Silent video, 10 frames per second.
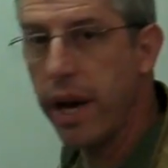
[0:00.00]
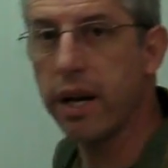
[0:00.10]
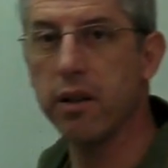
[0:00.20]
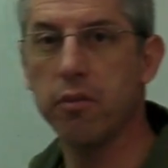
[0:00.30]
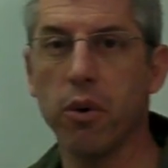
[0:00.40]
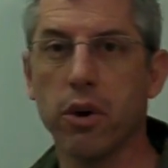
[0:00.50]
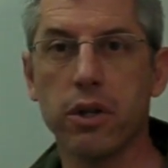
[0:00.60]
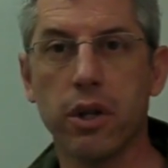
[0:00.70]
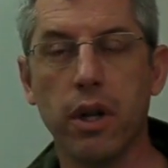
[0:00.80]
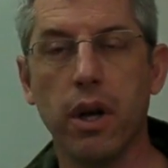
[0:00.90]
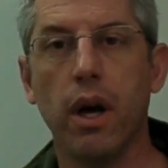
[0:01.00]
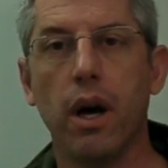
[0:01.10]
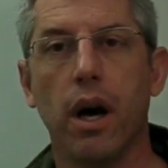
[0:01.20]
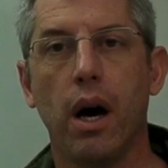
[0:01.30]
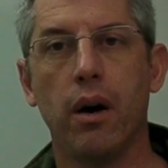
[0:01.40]
the active portion,
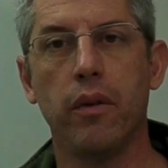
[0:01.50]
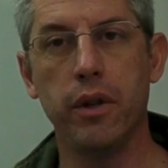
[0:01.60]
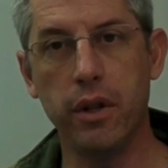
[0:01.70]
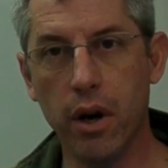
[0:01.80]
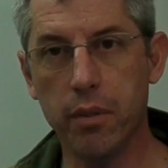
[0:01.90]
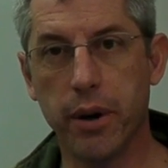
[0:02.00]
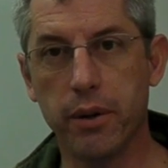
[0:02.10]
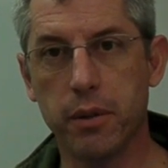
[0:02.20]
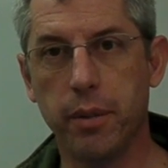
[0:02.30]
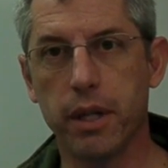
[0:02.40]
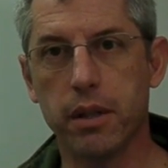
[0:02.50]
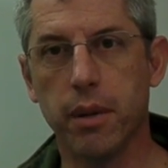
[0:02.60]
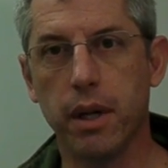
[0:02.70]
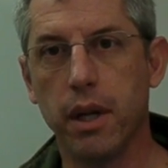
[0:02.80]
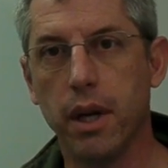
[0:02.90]
of the dog bone specimen.